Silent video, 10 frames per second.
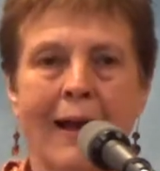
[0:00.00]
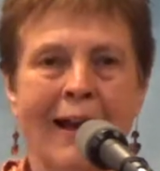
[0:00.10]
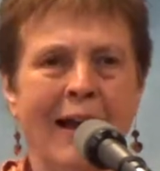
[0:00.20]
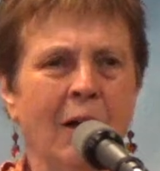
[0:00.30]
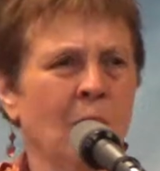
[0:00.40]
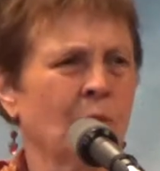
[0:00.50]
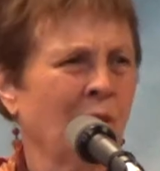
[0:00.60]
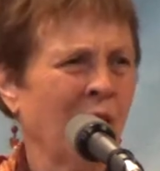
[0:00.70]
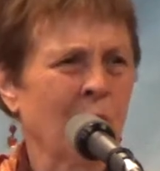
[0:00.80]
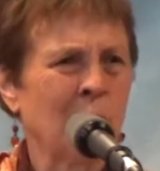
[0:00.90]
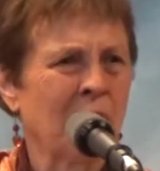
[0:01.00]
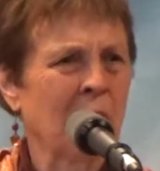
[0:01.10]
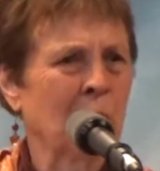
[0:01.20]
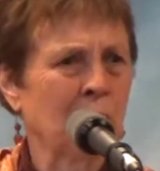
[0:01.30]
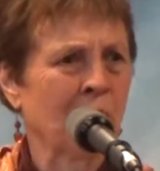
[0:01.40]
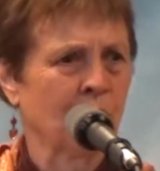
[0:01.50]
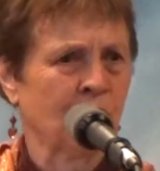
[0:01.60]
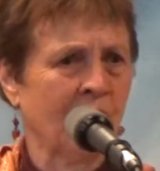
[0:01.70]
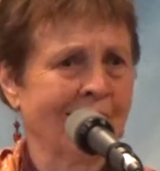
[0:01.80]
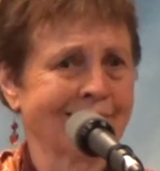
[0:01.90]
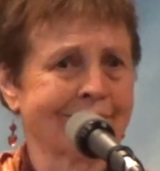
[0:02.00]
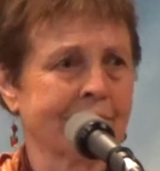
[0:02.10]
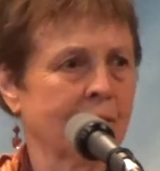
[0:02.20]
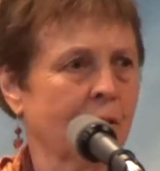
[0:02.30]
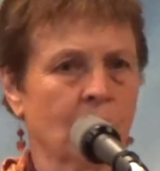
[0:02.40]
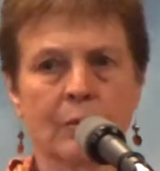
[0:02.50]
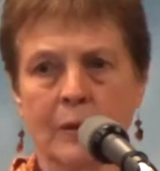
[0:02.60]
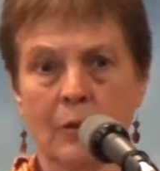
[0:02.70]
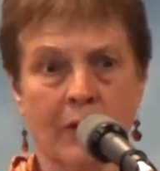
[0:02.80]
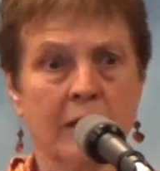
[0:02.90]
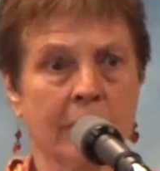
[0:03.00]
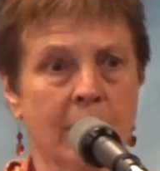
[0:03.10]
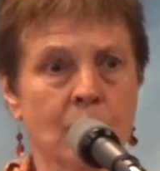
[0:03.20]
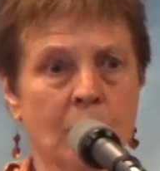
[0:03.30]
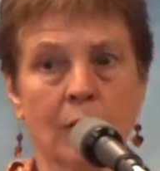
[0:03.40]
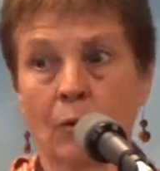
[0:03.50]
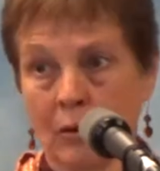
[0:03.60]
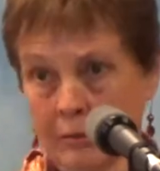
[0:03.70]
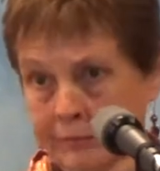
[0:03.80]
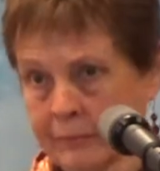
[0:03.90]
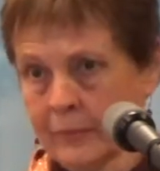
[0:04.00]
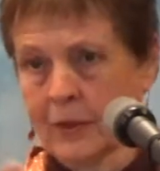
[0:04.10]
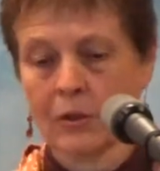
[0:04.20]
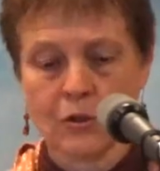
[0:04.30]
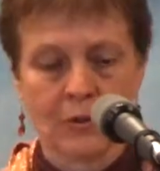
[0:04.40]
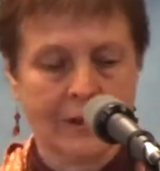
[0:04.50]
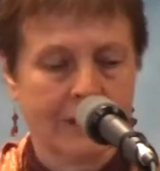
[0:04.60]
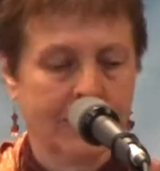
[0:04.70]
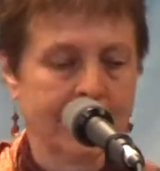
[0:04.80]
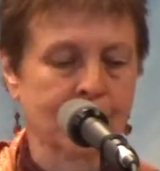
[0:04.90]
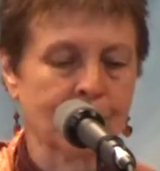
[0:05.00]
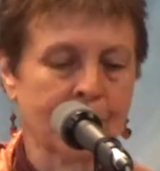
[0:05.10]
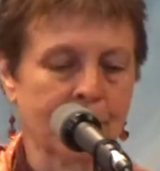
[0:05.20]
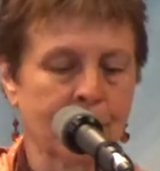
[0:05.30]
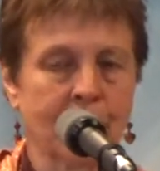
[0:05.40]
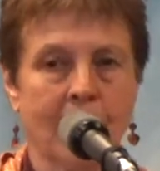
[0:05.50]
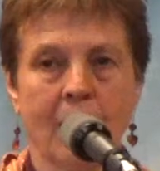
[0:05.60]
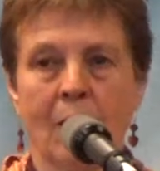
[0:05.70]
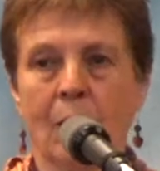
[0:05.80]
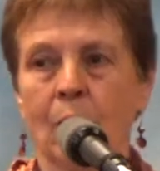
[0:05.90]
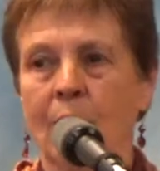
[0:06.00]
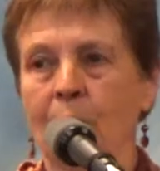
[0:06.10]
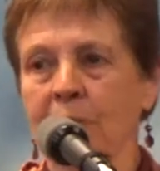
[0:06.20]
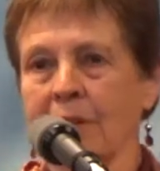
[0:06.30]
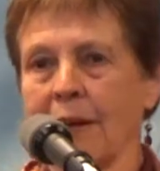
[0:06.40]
how do we become a butterfly, either individually or culturally, collectively? Well,